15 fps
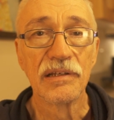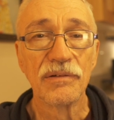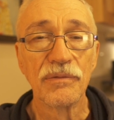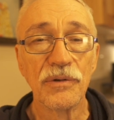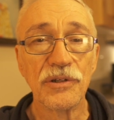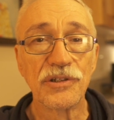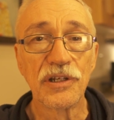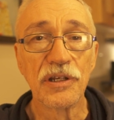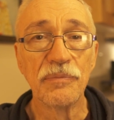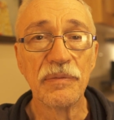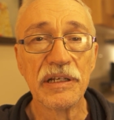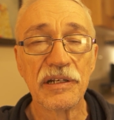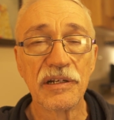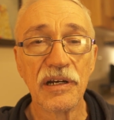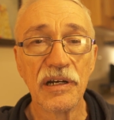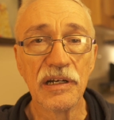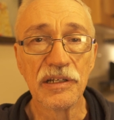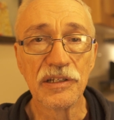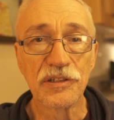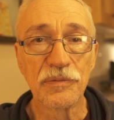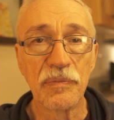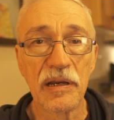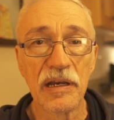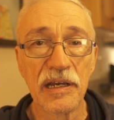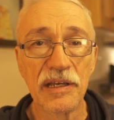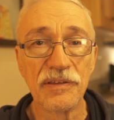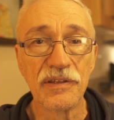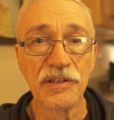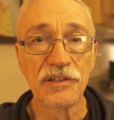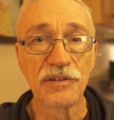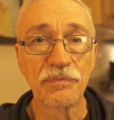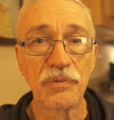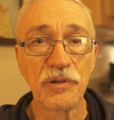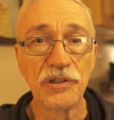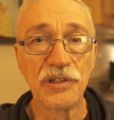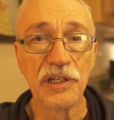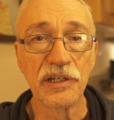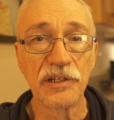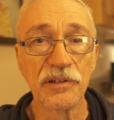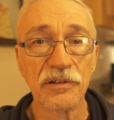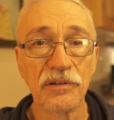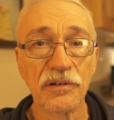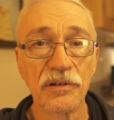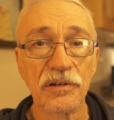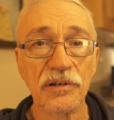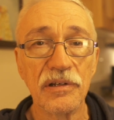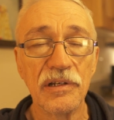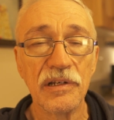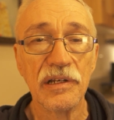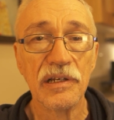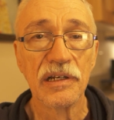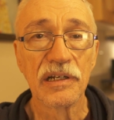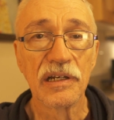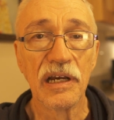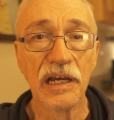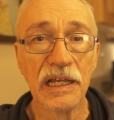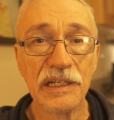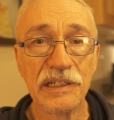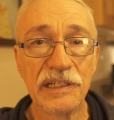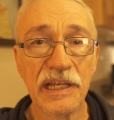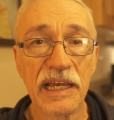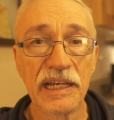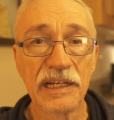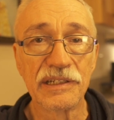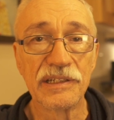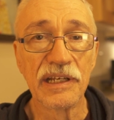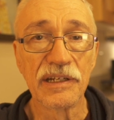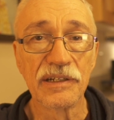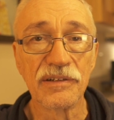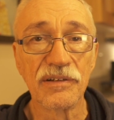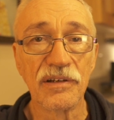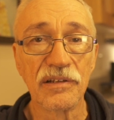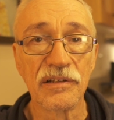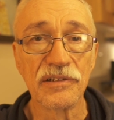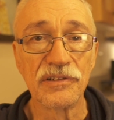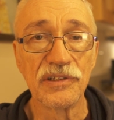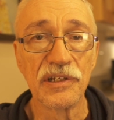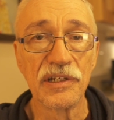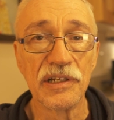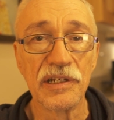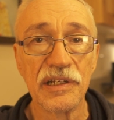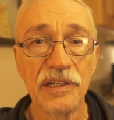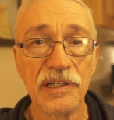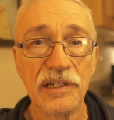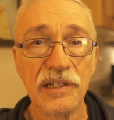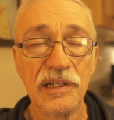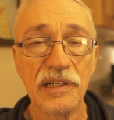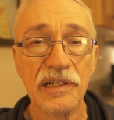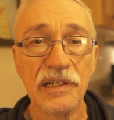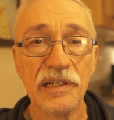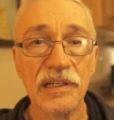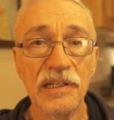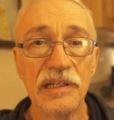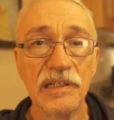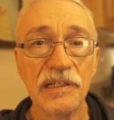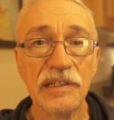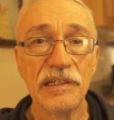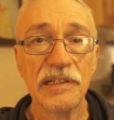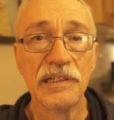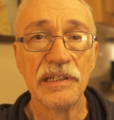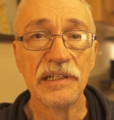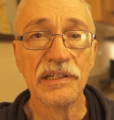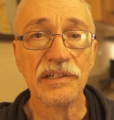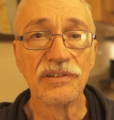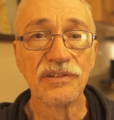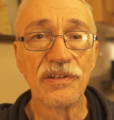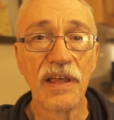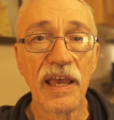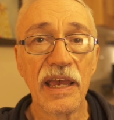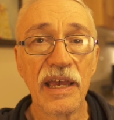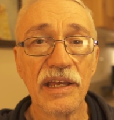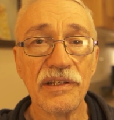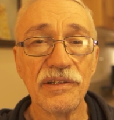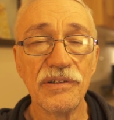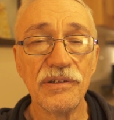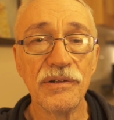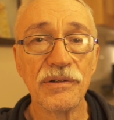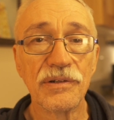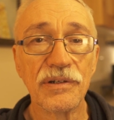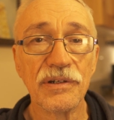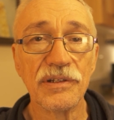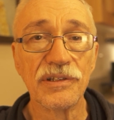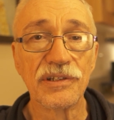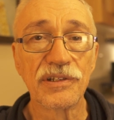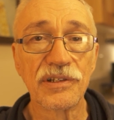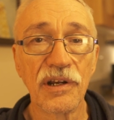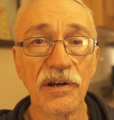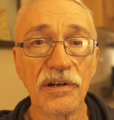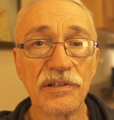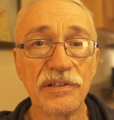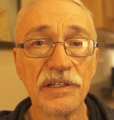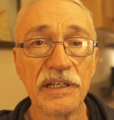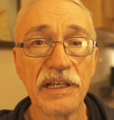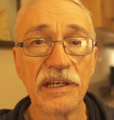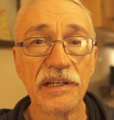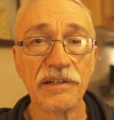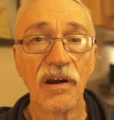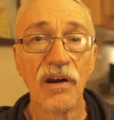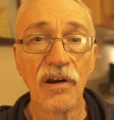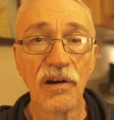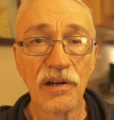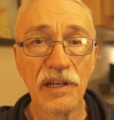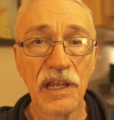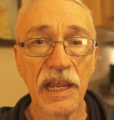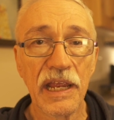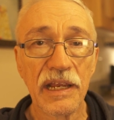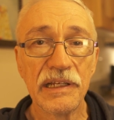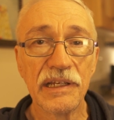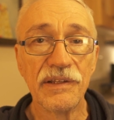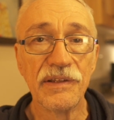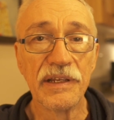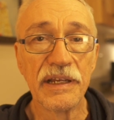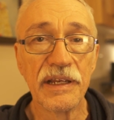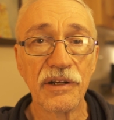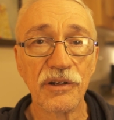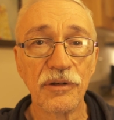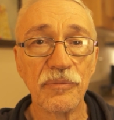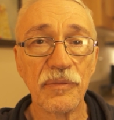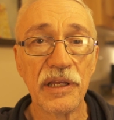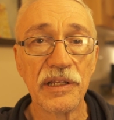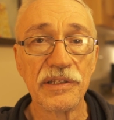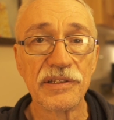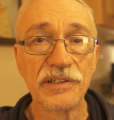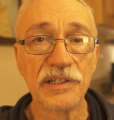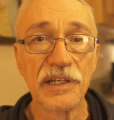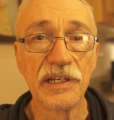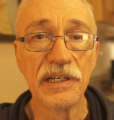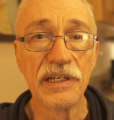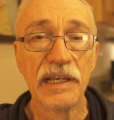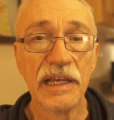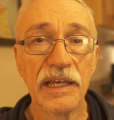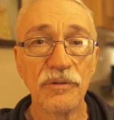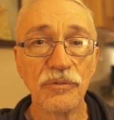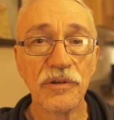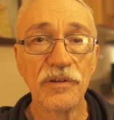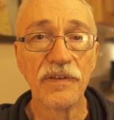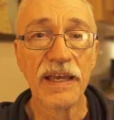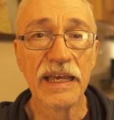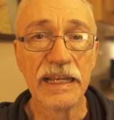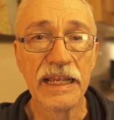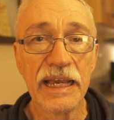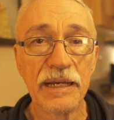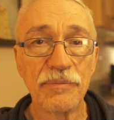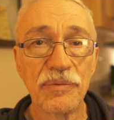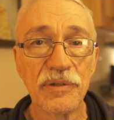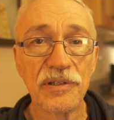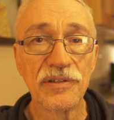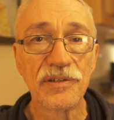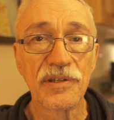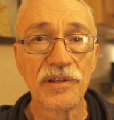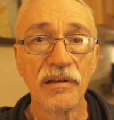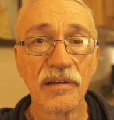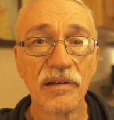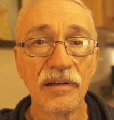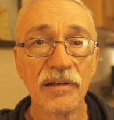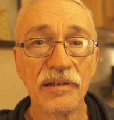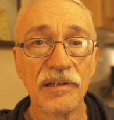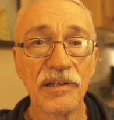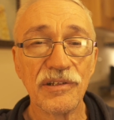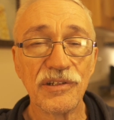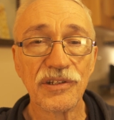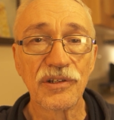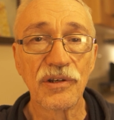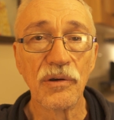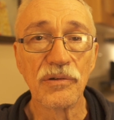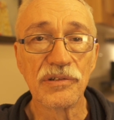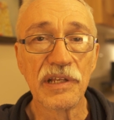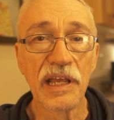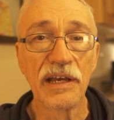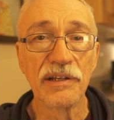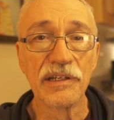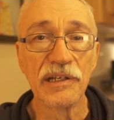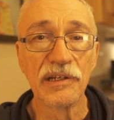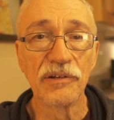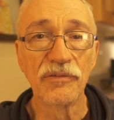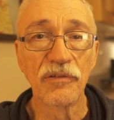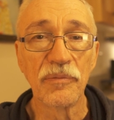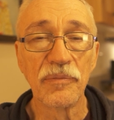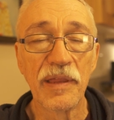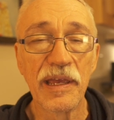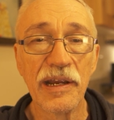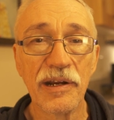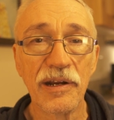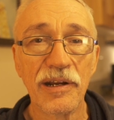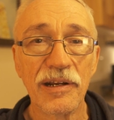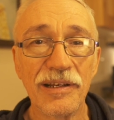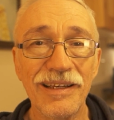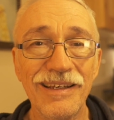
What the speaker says: which can be caused by this particular contact technology, is that you could start to get arcing in the intermittency. And when that happens, it just goes downhill from there.